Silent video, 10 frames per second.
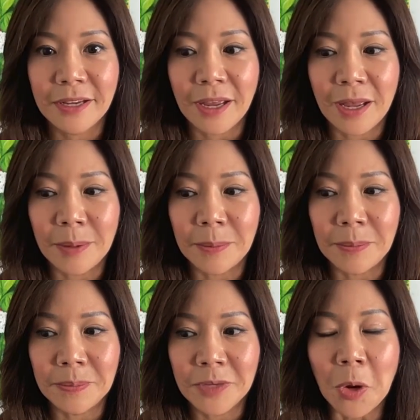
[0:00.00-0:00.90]

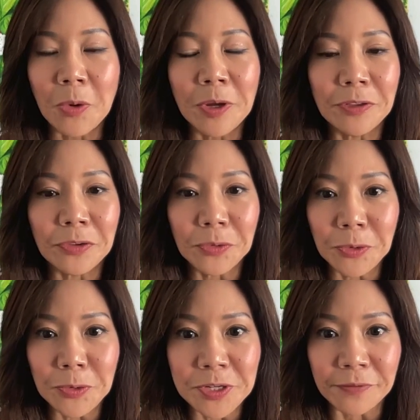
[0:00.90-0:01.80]
um, going
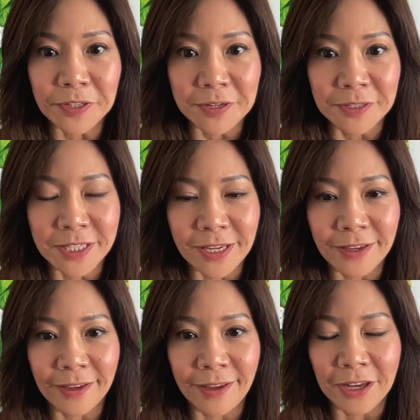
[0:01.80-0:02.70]
through
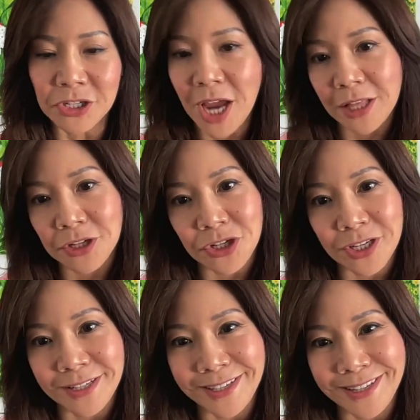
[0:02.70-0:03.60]
difficulty and
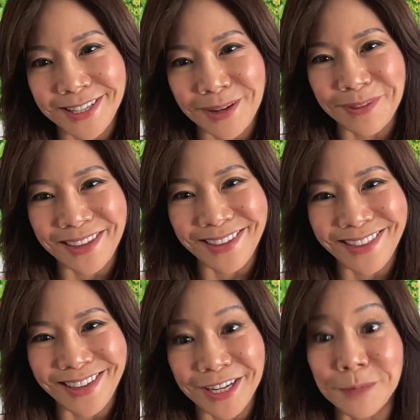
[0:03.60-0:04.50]
challenges is something
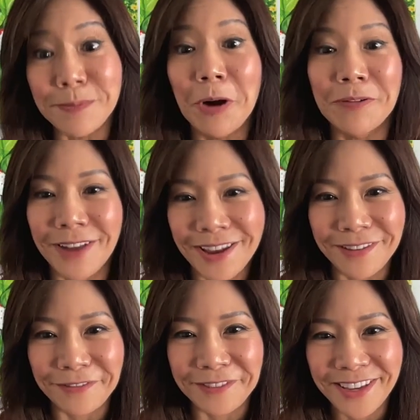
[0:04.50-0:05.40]
that is part of
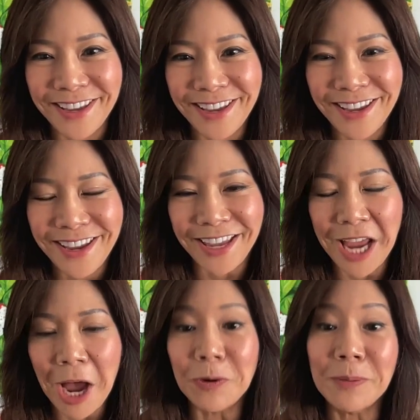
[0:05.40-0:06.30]
life and
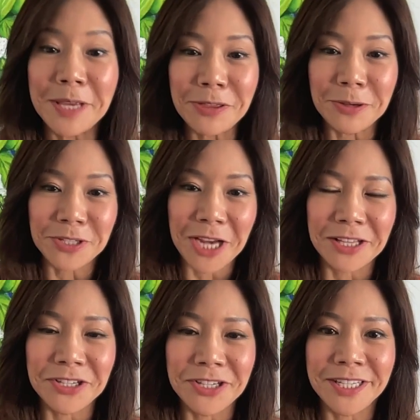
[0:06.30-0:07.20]
how we meet those
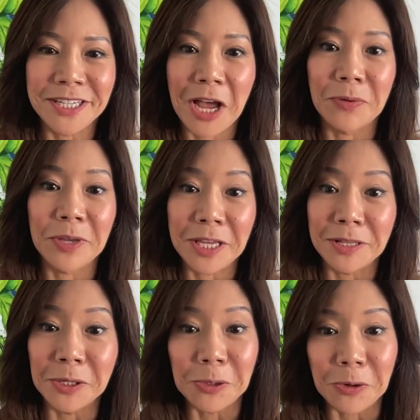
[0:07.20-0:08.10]
challenges and how we
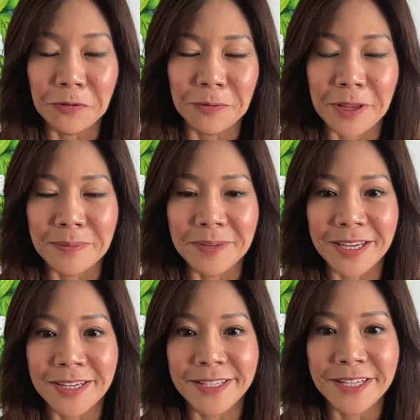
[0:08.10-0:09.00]
heal and grow from them
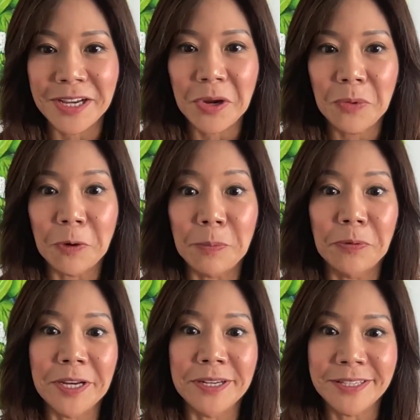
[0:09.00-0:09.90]
is what
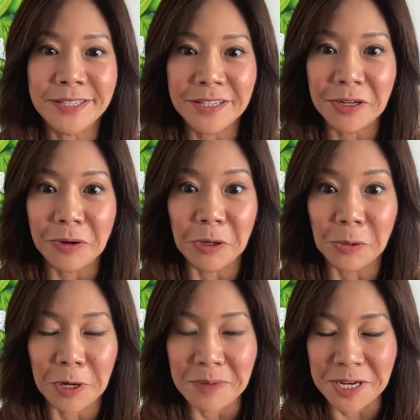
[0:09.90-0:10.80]
brings you know the
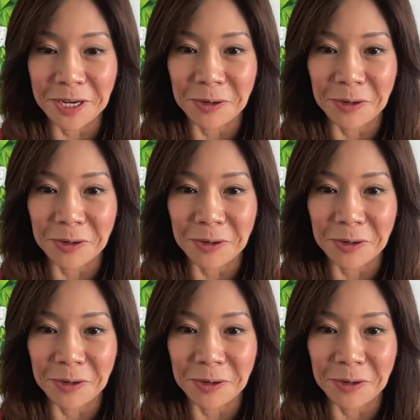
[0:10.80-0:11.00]
great meaning